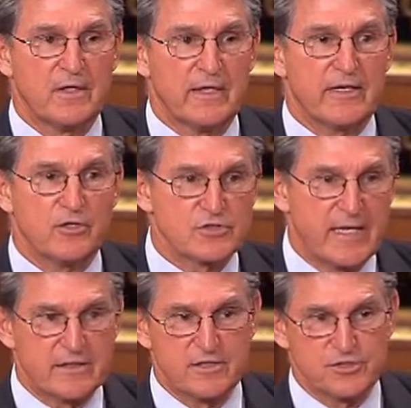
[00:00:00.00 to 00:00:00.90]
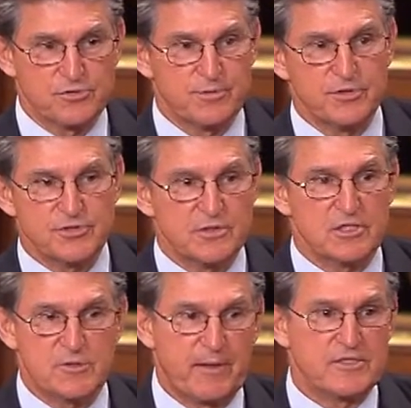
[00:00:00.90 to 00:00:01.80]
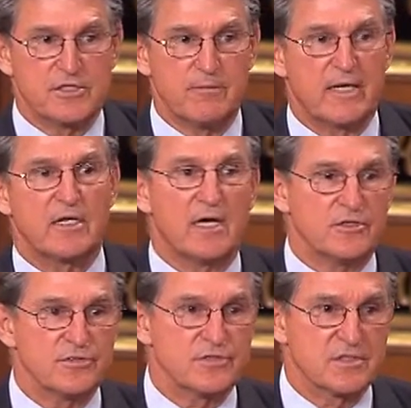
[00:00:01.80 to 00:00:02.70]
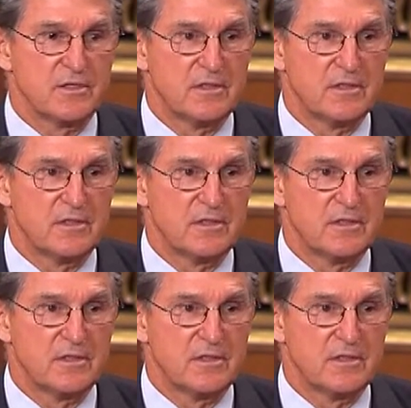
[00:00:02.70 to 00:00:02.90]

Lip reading: It goes down to distribution, dispensing by doctors.